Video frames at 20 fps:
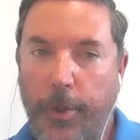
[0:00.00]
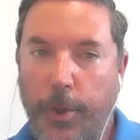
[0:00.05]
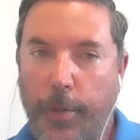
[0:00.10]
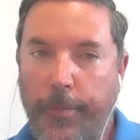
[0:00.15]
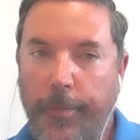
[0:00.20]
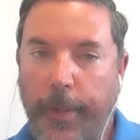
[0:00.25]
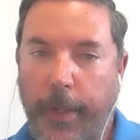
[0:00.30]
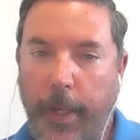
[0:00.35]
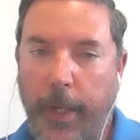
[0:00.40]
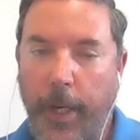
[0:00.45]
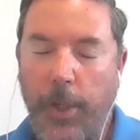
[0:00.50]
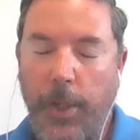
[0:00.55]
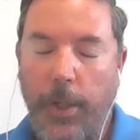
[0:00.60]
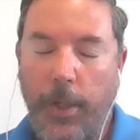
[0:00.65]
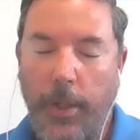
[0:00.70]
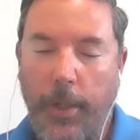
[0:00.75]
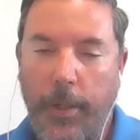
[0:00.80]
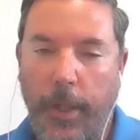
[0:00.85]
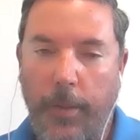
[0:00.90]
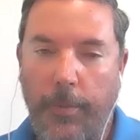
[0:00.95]
certification
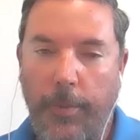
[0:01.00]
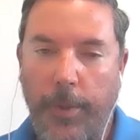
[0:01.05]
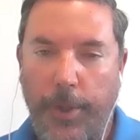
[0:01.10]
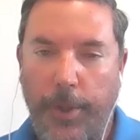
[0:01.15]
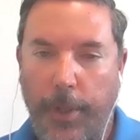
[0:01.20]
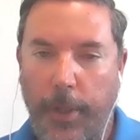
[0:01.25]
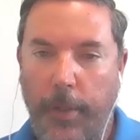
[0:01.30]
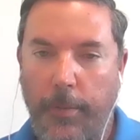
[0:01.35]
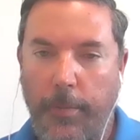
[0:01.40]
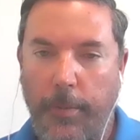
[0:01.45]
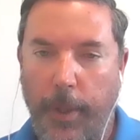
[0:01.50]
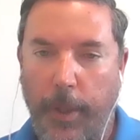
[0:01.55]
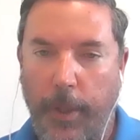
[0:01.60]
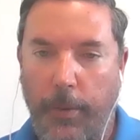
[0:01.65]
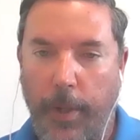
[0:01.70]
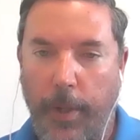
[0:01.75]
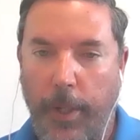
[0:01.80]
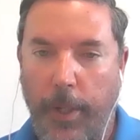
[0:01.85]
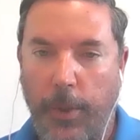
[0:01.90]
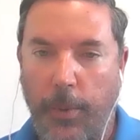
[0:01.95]
that they receive when they
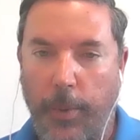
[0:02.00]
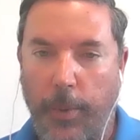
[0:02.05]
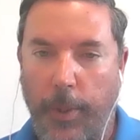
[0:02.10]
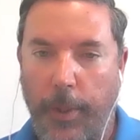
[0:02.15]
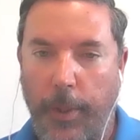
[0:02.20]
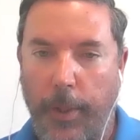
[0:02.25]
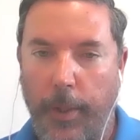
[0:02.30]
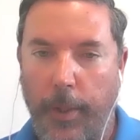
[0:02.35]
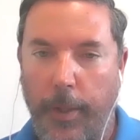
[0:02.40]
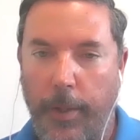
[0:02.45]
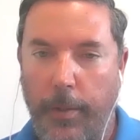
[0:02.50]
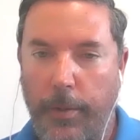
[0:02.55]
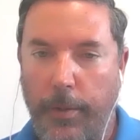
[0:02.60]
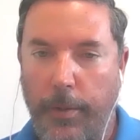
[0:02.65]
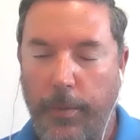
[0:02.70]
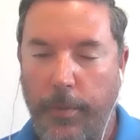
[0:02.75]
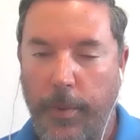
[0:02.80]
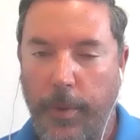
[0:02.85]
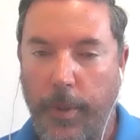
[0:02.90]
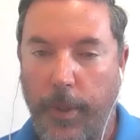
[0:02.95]
graduate
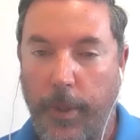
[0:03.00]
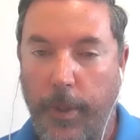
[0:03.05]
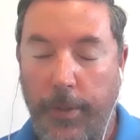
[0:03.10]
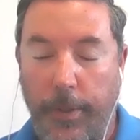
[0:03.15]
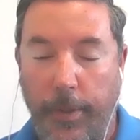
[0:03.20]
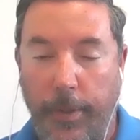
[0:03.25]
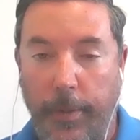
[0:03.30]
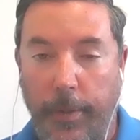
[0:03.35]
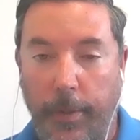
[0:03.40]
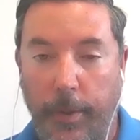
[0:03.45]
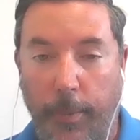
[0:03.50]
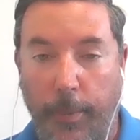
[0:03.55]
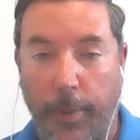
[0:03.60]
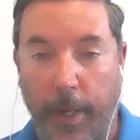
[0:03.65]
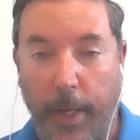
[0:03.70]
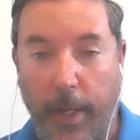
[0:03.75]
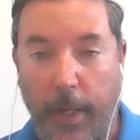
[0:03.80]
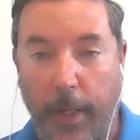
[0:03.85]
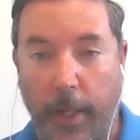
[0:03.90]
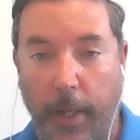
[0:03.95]
is, like I said,
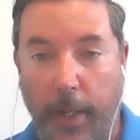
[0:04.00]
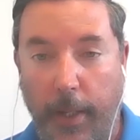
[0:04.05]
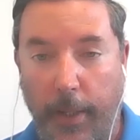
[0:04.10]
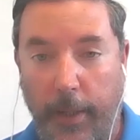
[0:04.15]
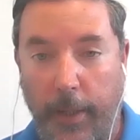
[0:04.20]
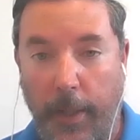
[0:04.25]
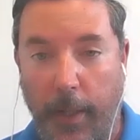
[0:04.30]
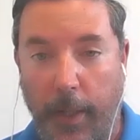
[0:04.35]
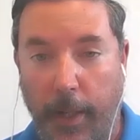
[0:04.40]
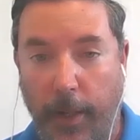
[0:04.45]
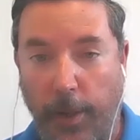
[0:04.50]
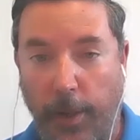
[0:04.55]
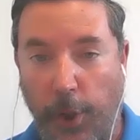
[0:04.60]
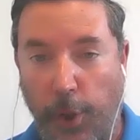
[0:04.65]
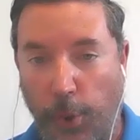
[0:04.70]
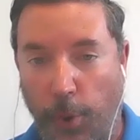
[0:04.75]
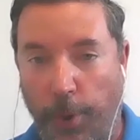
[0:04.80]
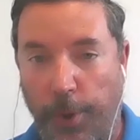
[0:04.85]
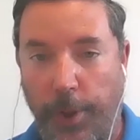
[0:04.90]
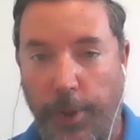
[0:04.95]
we had a guy that got hired in
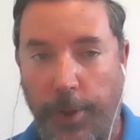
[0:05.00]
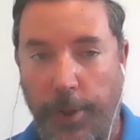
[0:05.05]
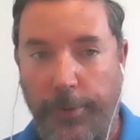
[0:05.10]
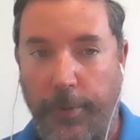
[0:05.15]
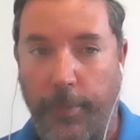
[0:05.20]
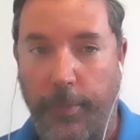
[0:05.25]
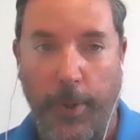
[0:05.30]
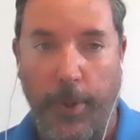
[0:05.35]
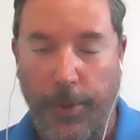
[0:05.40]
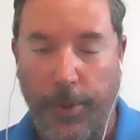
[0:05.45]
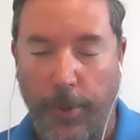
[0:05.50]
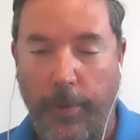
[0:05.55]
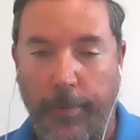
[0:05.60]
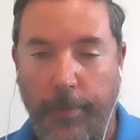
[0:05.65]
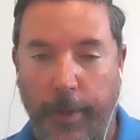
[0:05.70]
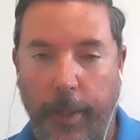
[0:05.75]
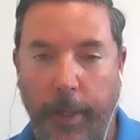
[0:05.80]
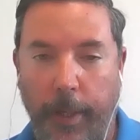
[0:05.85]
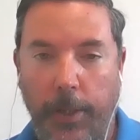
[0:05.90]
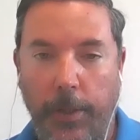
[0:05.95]
Georgia just from our
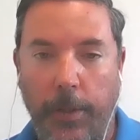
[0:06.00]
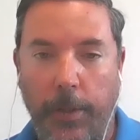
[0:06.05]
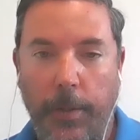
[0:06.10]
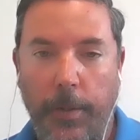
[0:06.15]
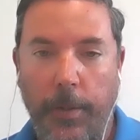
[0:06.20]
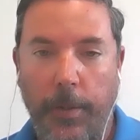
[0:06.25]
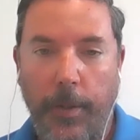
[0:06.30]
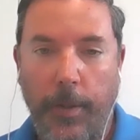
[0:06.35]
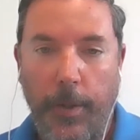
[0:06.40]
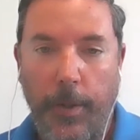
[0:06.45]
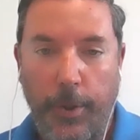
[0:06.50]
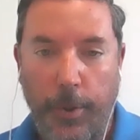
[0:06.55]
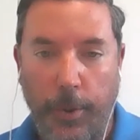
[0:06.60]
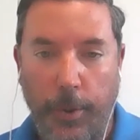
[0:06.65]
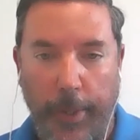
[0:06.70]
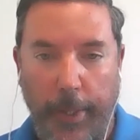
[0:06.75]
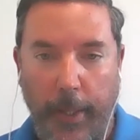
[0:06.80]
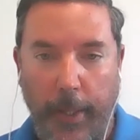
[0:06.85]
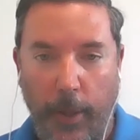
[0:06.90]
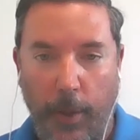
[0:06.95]
certification. So
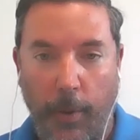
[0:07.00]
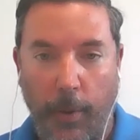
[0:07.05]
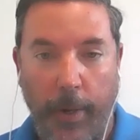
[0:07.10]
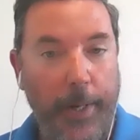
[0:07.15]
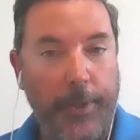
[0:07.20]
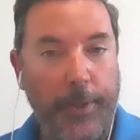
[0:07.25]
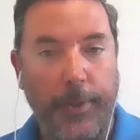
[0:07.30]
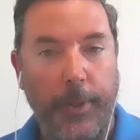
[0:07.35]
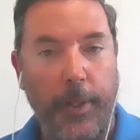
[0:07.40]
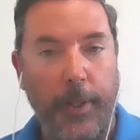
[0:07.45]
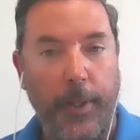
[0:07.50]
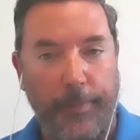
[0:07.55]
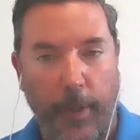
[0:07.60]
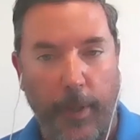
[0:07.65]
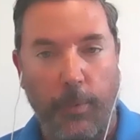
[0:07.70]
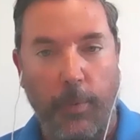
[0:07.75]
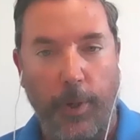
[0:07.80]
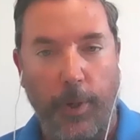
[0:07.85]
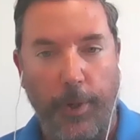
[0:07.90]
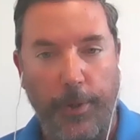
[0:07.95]
they could go out of state if
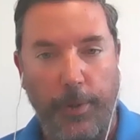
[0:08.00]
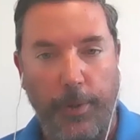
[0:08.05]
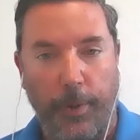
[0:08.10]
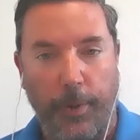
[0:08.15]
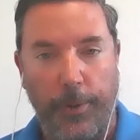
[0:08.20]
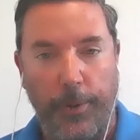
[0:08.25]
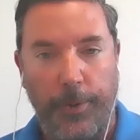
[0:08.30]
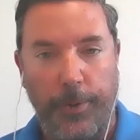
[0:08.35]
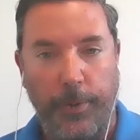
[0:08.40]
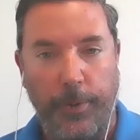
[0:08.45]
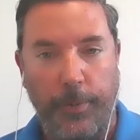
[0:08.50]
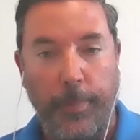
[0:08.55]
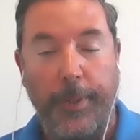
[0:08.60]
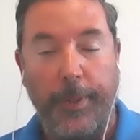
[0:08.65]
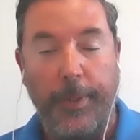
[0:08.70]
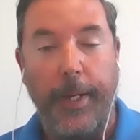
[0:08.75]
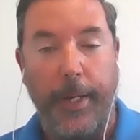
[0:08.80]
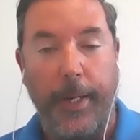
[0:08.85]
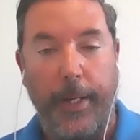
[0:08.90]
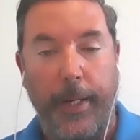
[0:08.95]
they wanted to also,
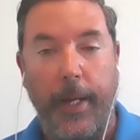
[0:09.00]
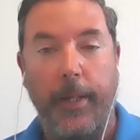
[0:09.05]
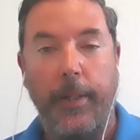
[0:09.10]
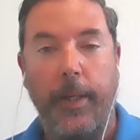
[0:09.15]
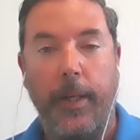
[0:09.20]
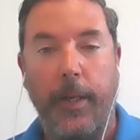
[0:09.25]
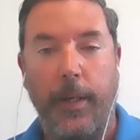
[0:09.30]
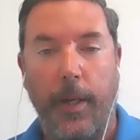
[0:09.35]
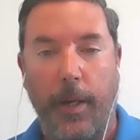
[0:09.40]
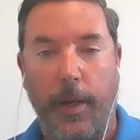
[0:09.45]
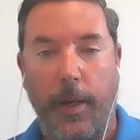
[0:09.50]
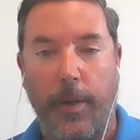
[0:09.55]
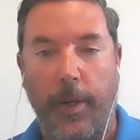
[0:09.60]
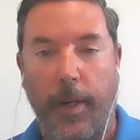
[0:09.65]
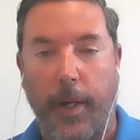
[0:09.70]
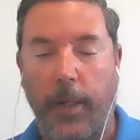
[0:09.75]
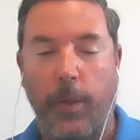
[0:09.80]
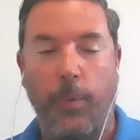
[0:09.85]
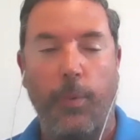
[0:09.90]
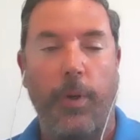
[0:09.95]
but they can get
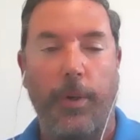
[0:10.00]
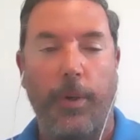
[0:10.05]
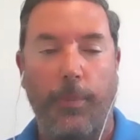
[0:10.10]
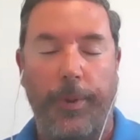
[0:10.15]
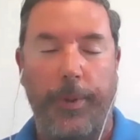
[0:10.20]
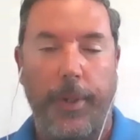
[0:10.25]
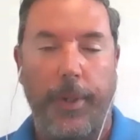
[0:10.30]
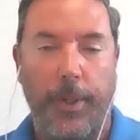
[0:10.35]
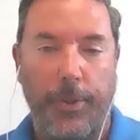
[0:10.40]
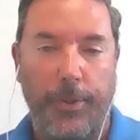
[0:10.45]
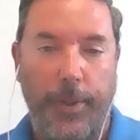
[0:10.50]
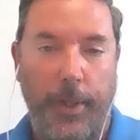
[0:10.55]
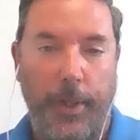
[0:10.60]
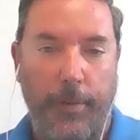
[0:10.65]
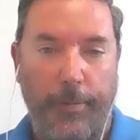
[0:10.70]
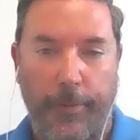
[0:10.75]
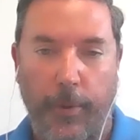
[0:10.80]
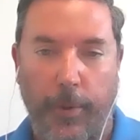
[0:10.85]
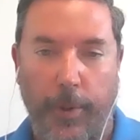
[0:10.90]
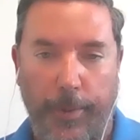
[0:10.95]
hired anywhere within the state
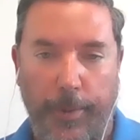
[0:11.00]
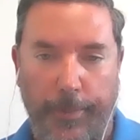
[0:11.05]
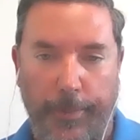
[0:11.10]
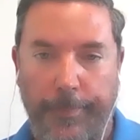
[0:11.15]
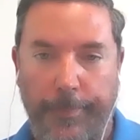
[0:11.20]
of Florida.